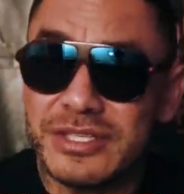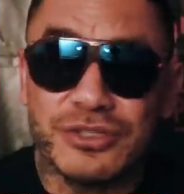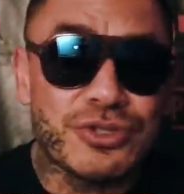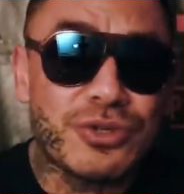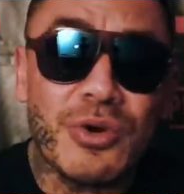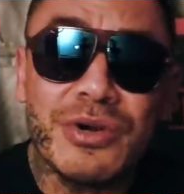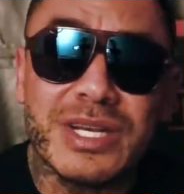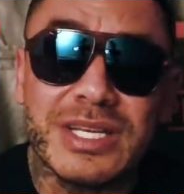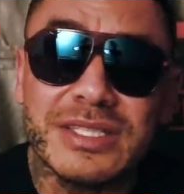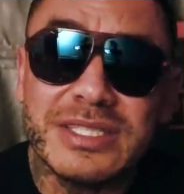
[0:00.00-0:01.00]
these
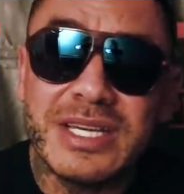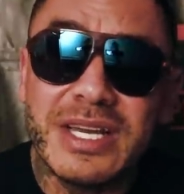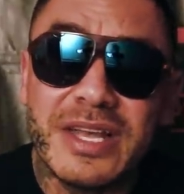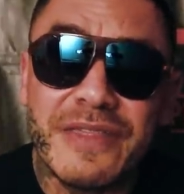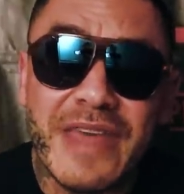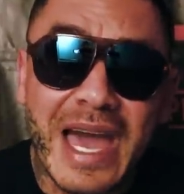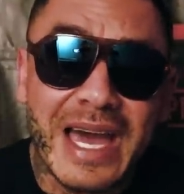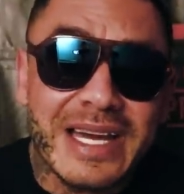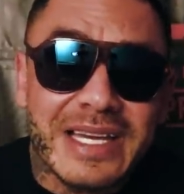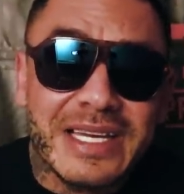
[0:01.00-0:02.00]
shorties,
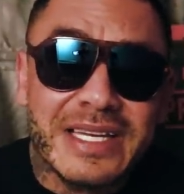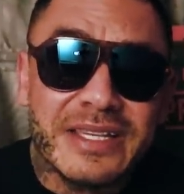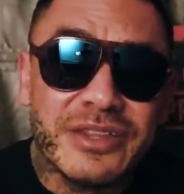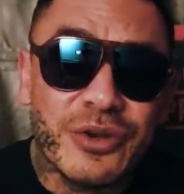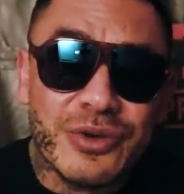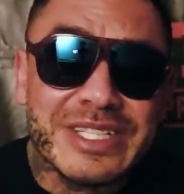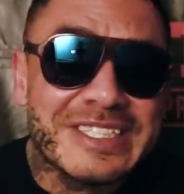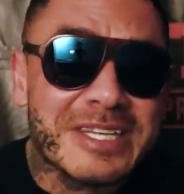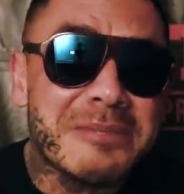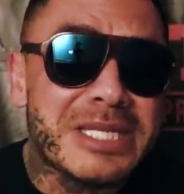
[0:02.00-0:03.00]
that there is
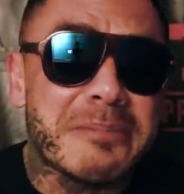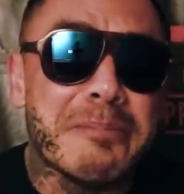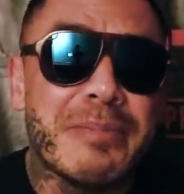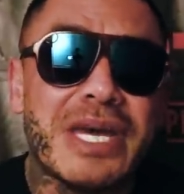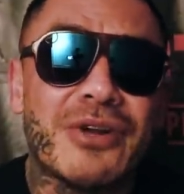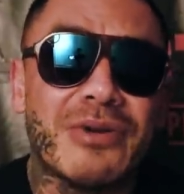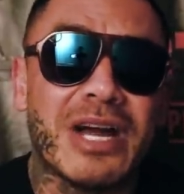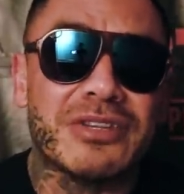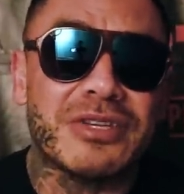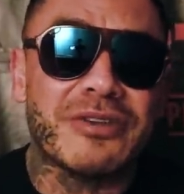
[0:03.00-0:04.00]
something better
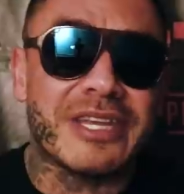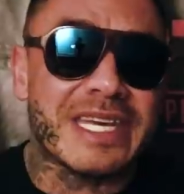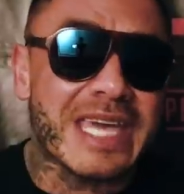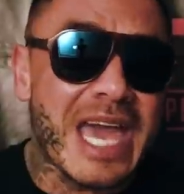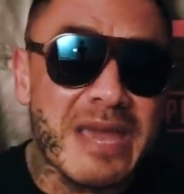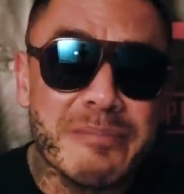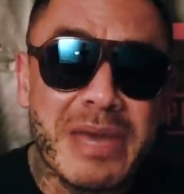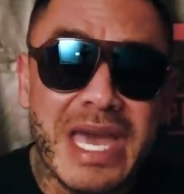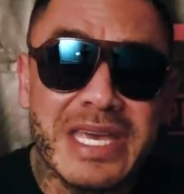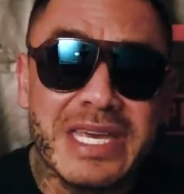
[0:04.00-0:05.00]
out there than
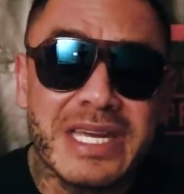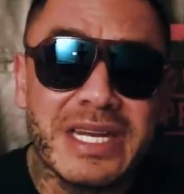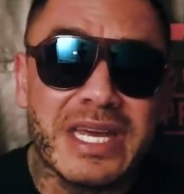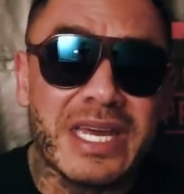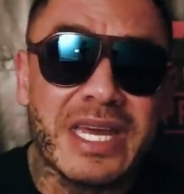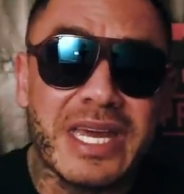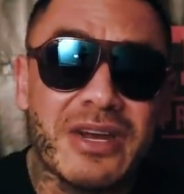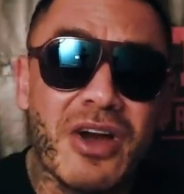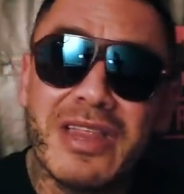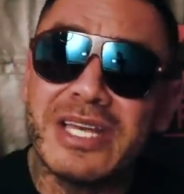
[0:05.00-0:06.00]
gangbanging and,
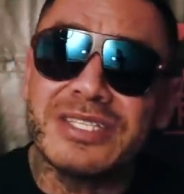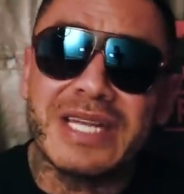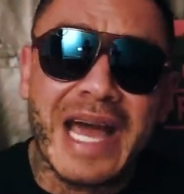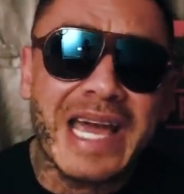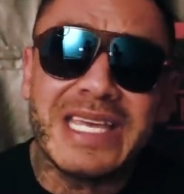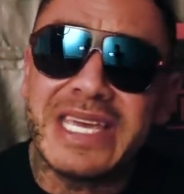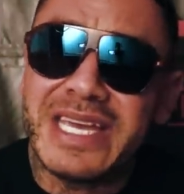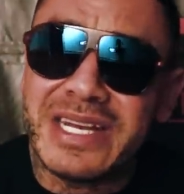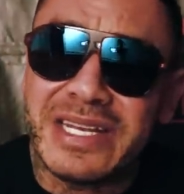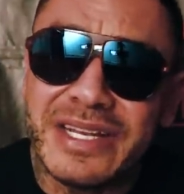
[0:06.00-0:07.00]
and all that shit. I
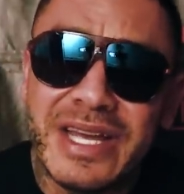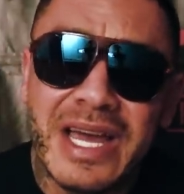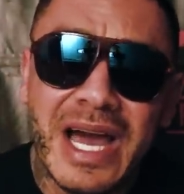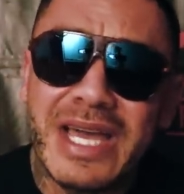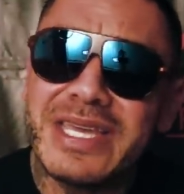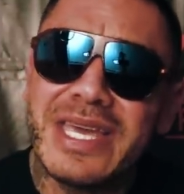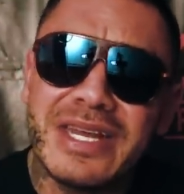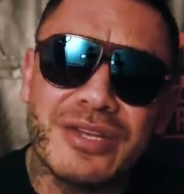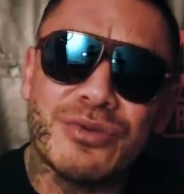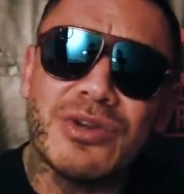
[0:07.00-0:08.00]
get it. I get
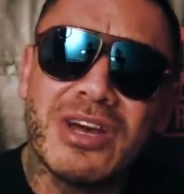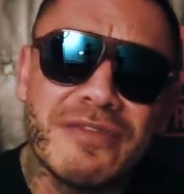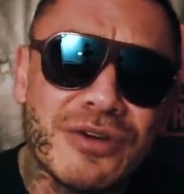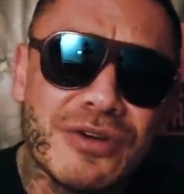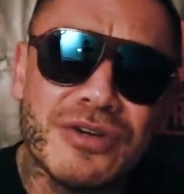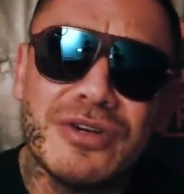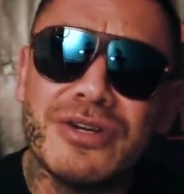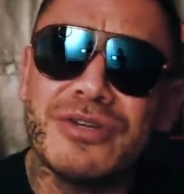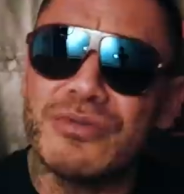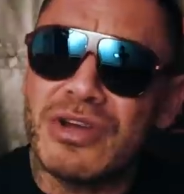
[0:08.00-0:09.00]
it. You love your
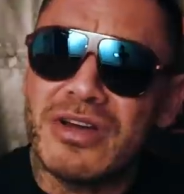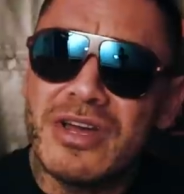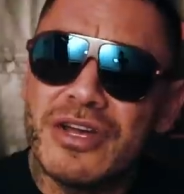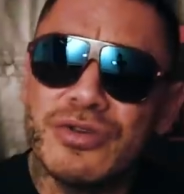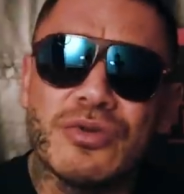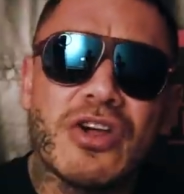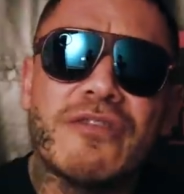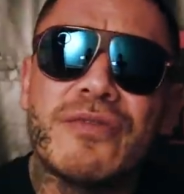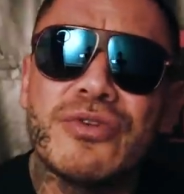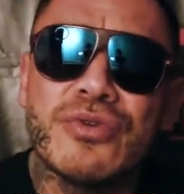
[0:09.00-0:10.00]
hood. You love you love
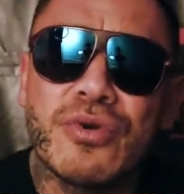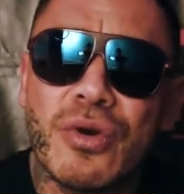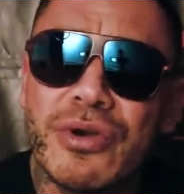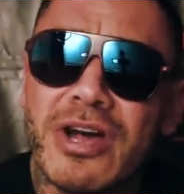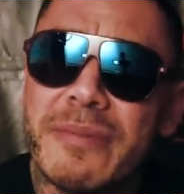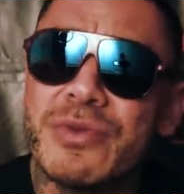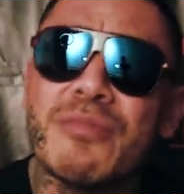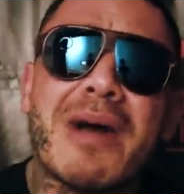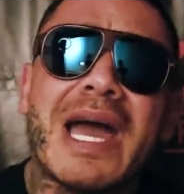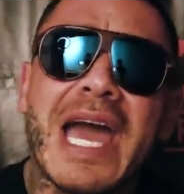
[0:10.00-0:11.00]
where you've grown up. You
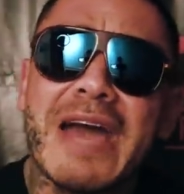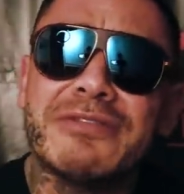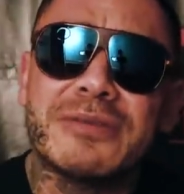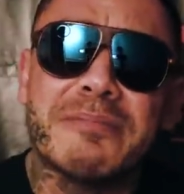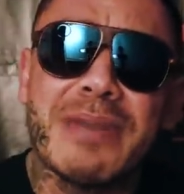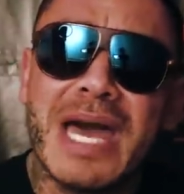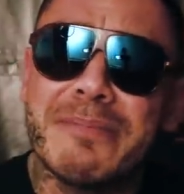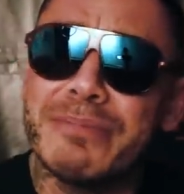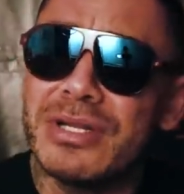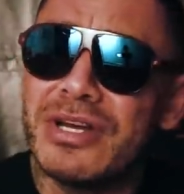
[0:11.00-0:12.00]
might have some
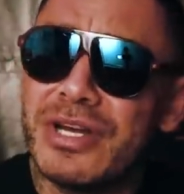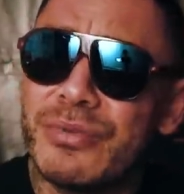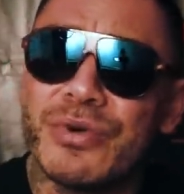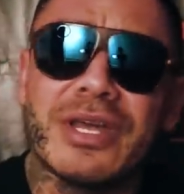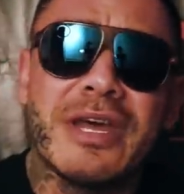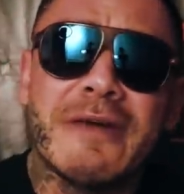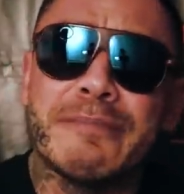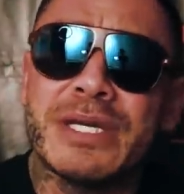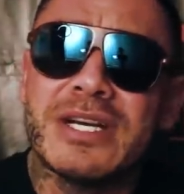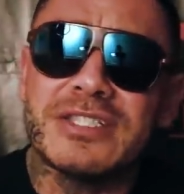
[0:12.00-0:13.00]
bad blood with
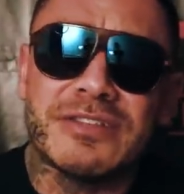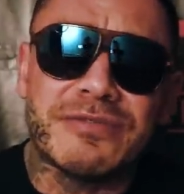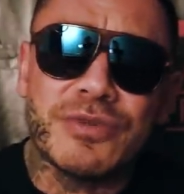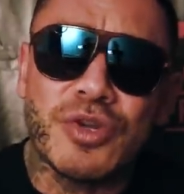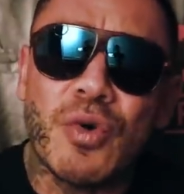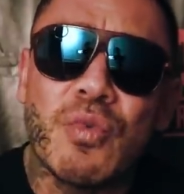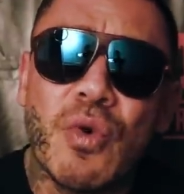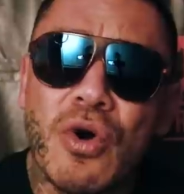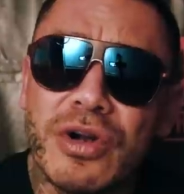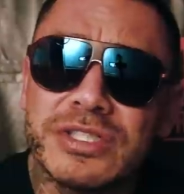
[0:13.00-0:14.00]
because of you know
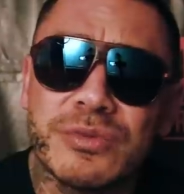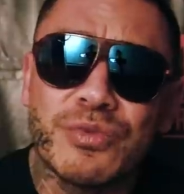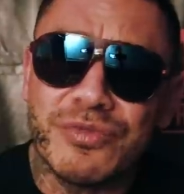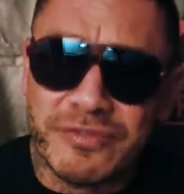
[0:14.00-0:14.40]
wars and